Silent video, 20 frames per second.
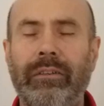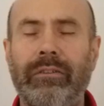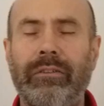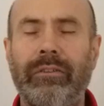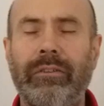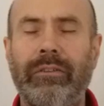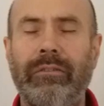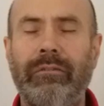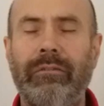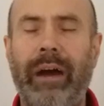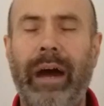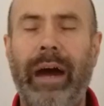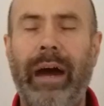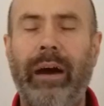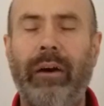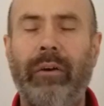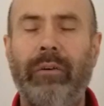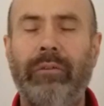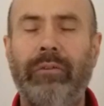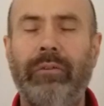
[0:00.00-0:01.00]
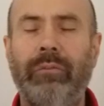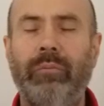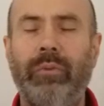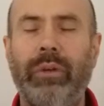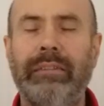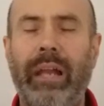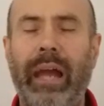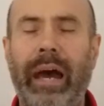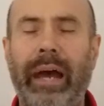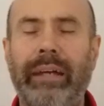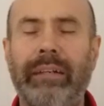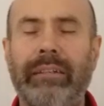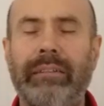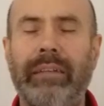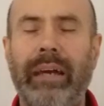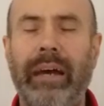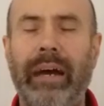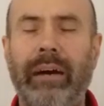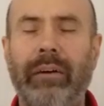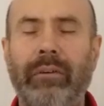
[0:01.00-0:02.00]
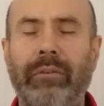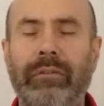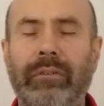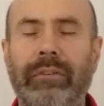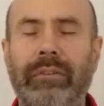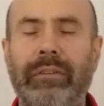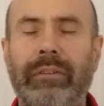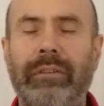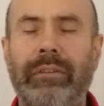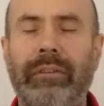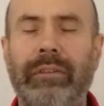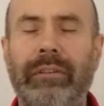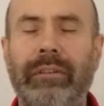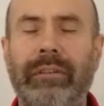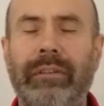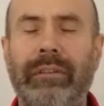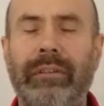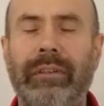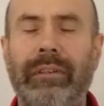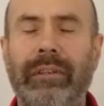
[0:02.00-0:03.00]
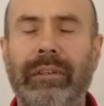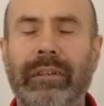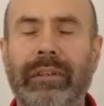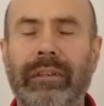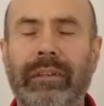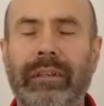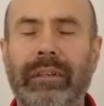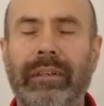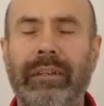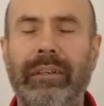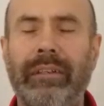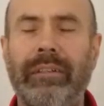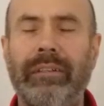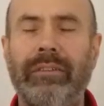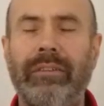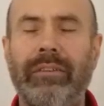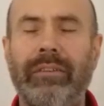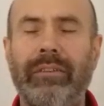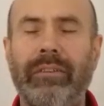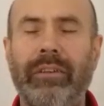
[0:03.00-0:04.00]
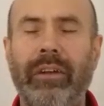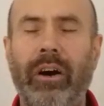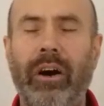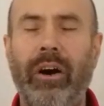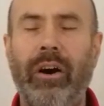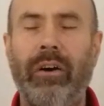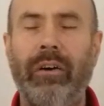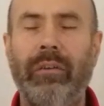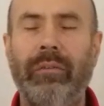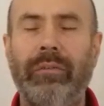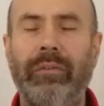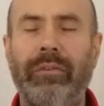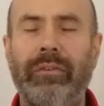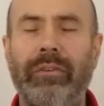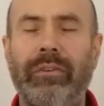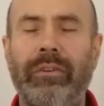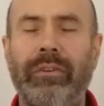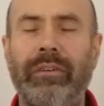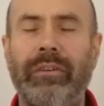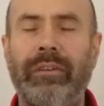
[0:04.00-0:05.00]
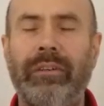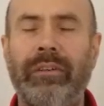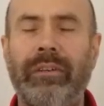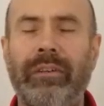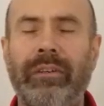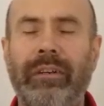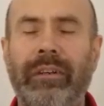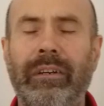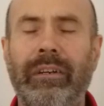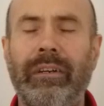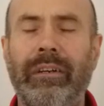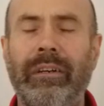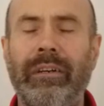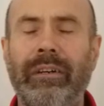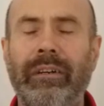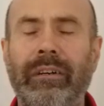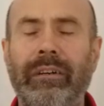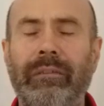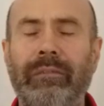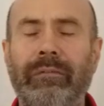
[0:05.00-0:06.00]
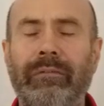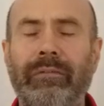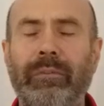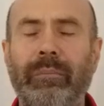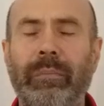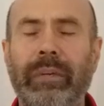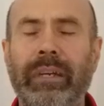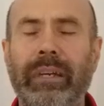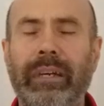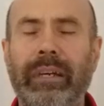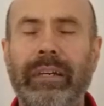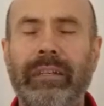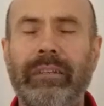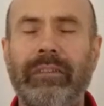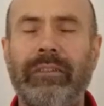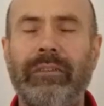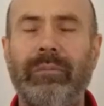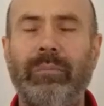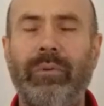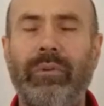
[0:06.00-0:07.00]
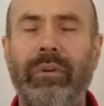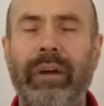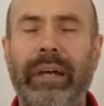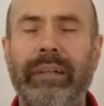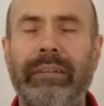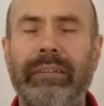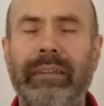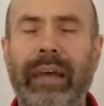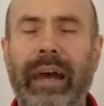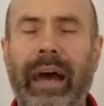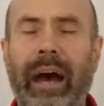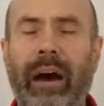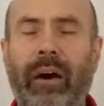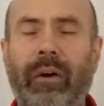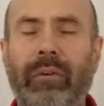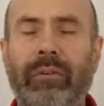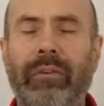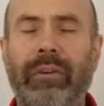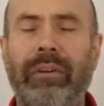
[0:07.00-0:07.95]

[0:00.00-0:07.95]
to ground and relax out into the nerves. And from here it spreads out